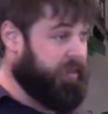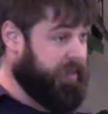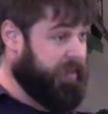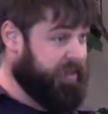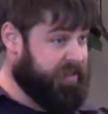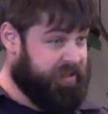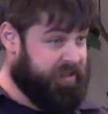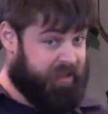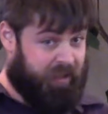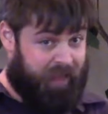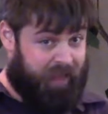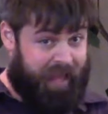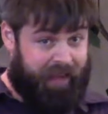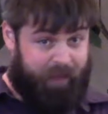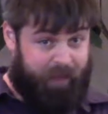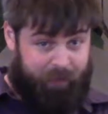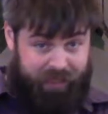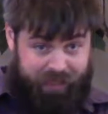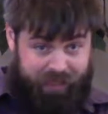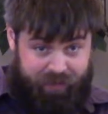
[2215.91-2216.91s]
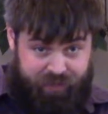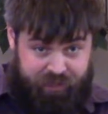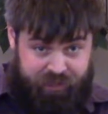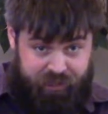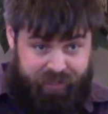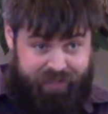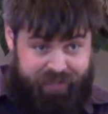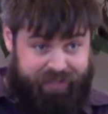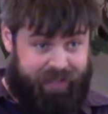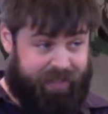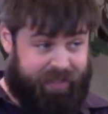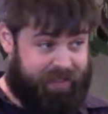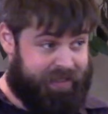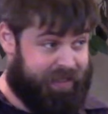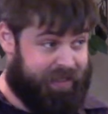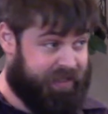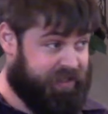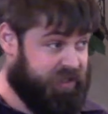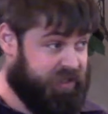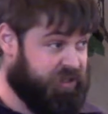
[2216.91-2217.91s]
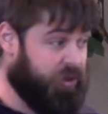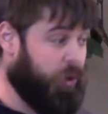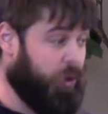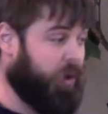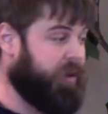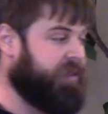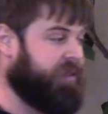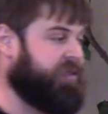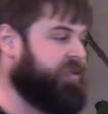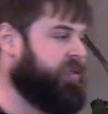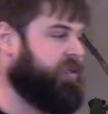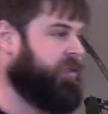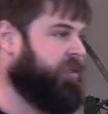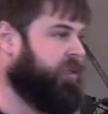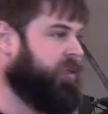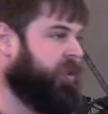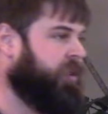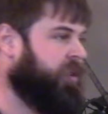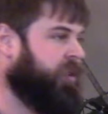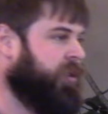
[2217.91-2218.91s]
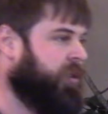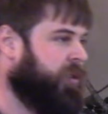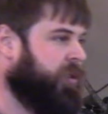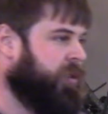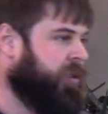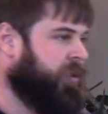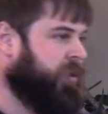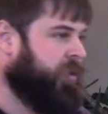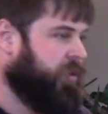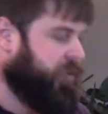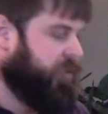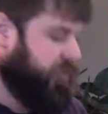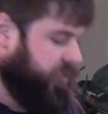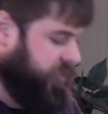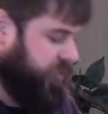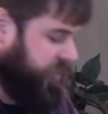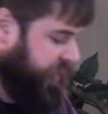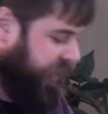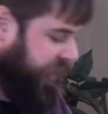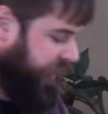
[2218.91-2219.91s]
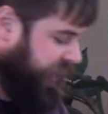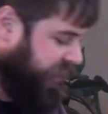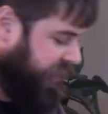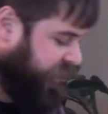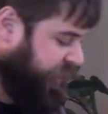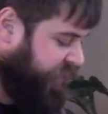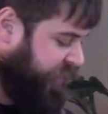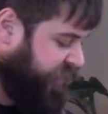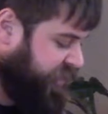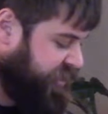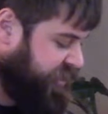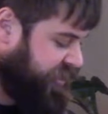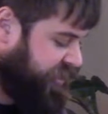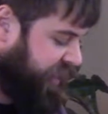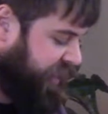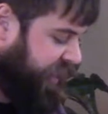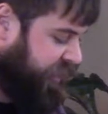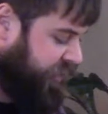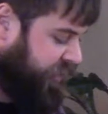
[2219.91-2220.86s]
This is the land. I'm going to give it to your descendants. This is yours. And then, like three verses later,